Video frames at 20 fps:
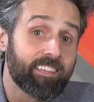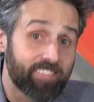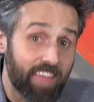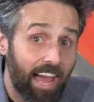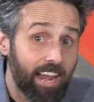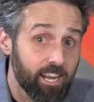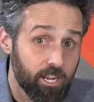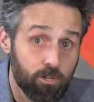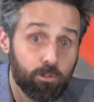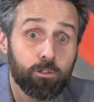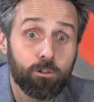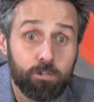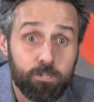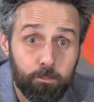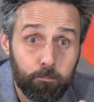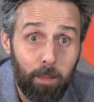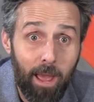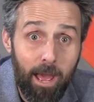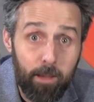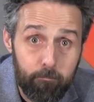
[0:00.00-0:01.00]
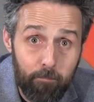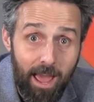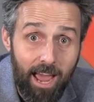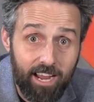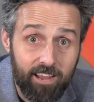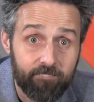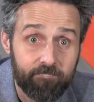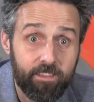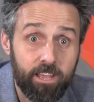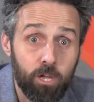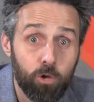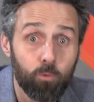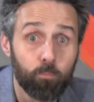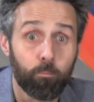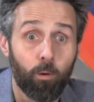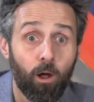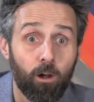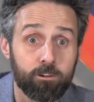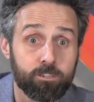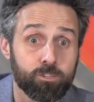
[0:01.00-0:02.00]
That includes Pat McAfee, who
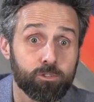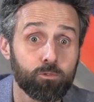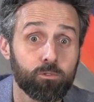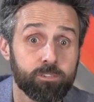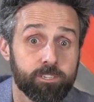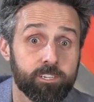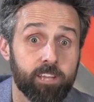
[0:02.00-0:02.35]
Barstool